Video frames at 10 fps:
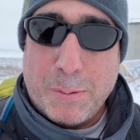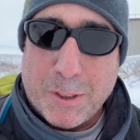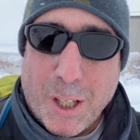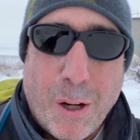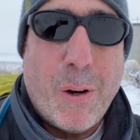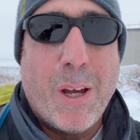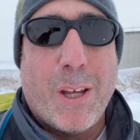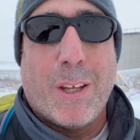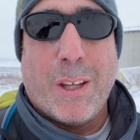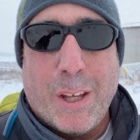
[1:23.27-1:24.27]
snow
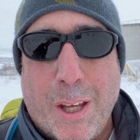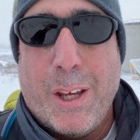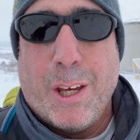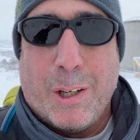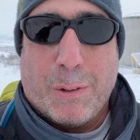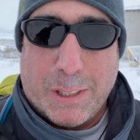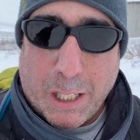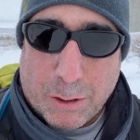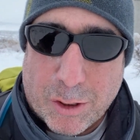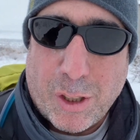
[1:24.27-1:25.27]

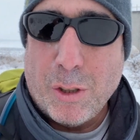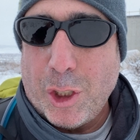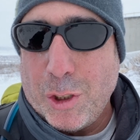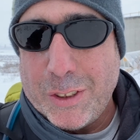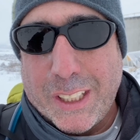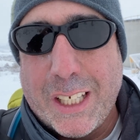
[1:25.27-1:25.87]
without snowshoes?